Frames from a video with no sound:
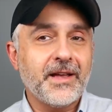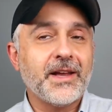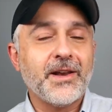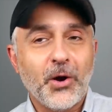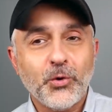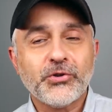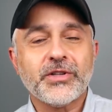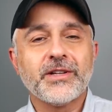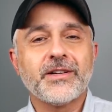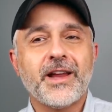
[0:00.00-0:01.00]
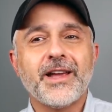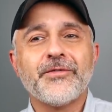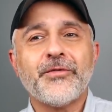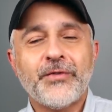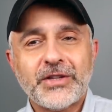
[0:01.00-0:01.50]
and ocean
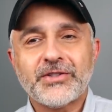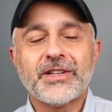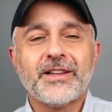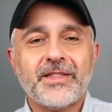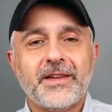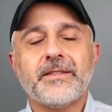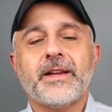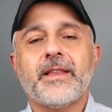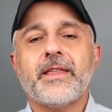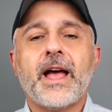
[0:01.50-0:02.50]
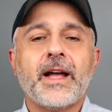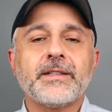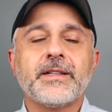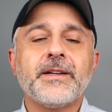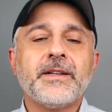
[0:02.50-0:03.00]
and fish and things like
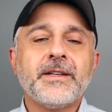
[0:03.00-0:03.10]
that.